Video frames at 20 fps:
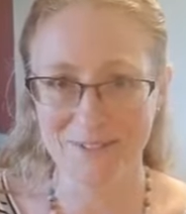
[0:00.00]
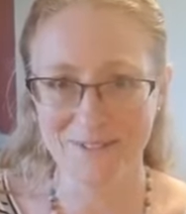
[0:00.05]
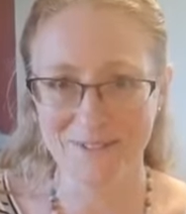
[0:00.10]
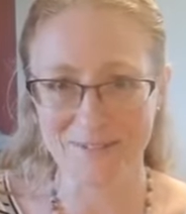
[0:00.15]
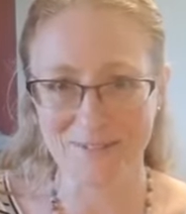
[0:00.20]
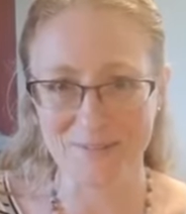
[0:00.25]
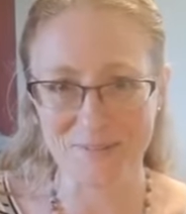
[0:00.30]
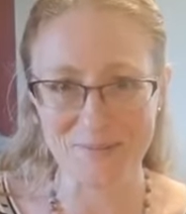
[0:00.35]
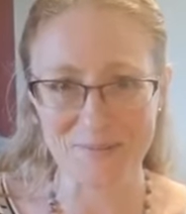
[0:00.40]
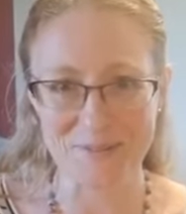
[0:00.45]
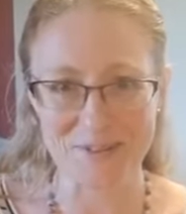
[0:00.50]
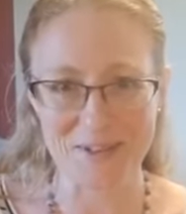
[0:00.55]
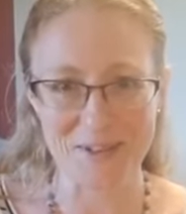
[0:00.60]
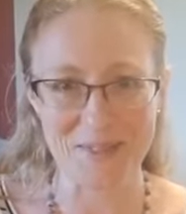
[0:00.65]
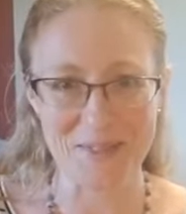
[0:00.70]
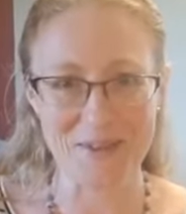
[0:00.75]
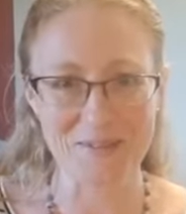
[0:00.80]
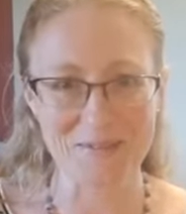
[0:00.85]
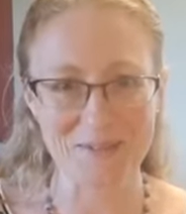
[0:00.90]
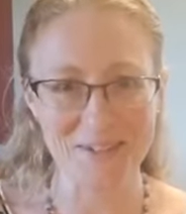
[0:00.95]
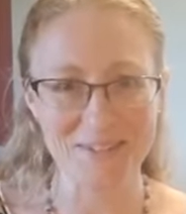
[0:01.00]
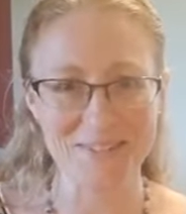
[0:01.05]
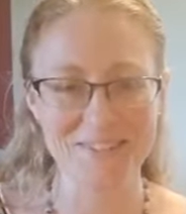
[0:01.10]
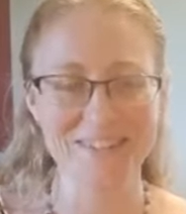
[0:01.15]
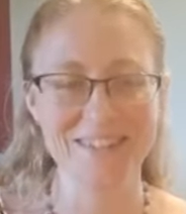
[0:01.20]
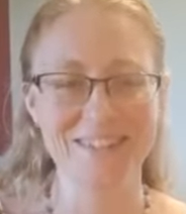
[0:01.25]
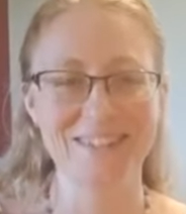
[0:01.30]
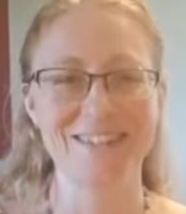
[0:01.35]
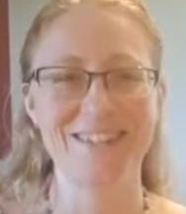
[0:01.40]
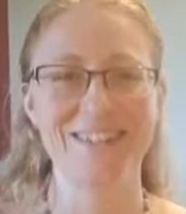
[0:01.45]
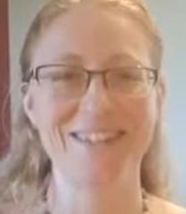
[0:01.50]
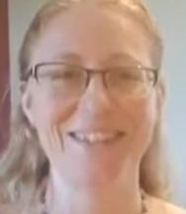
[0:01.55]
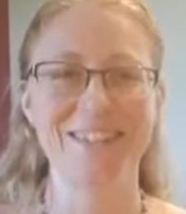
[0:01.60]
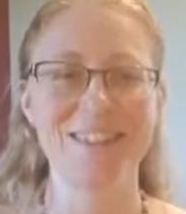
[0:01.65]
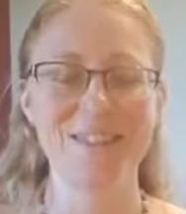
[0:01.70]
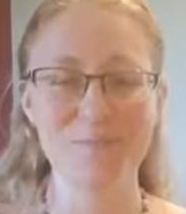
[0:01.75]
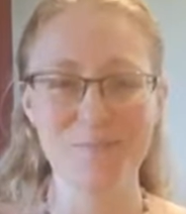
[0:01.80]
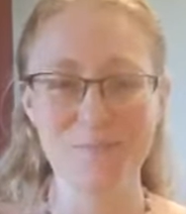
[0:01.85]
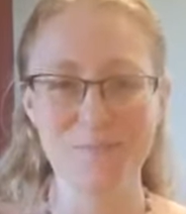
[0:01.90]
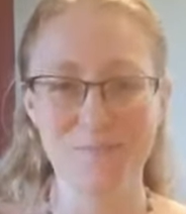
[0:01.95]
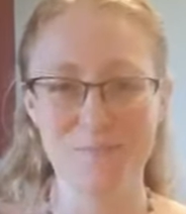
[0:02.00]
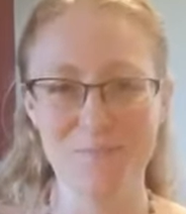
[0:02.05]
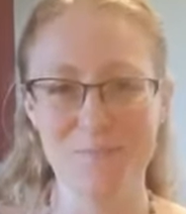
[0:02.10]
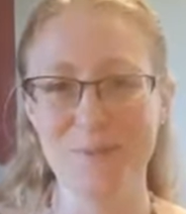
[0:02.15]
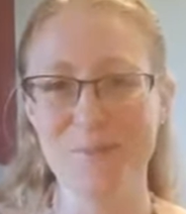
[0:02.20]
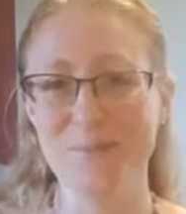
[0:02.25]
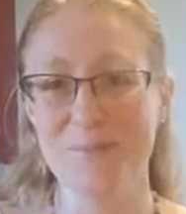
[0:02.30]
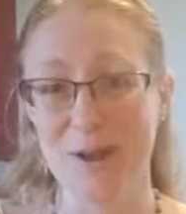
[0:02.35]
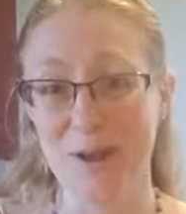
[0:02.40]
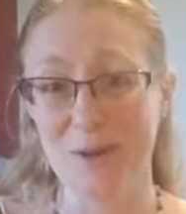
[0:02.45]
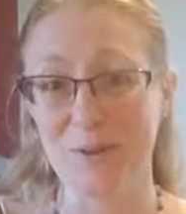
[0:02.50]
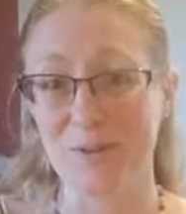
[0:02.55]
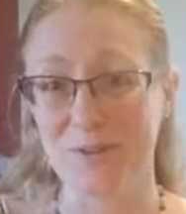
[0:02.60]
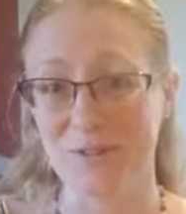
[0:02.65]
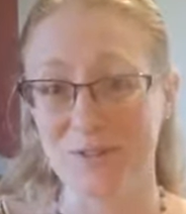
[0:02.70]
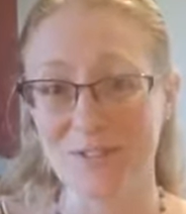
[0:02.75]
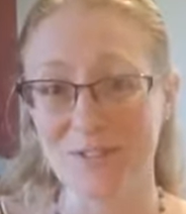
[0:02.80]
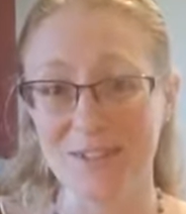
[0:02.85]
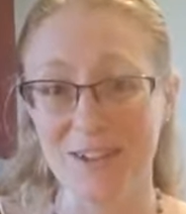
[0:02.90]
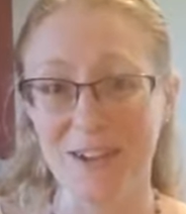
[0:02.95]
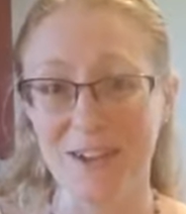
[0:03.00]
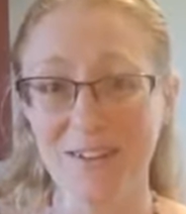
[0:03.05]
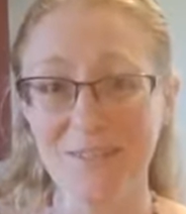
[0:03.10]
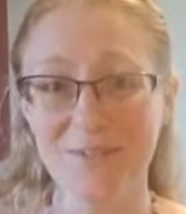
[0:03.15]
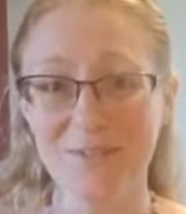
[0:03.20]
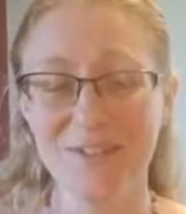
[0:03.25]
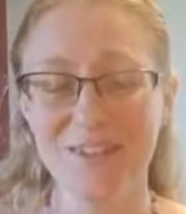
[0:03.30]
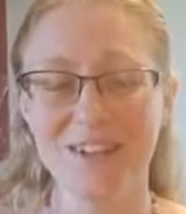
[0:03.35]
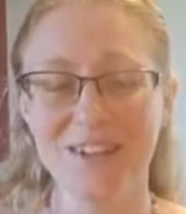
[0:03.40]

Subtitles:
I'm saying that right. The powdered stuff.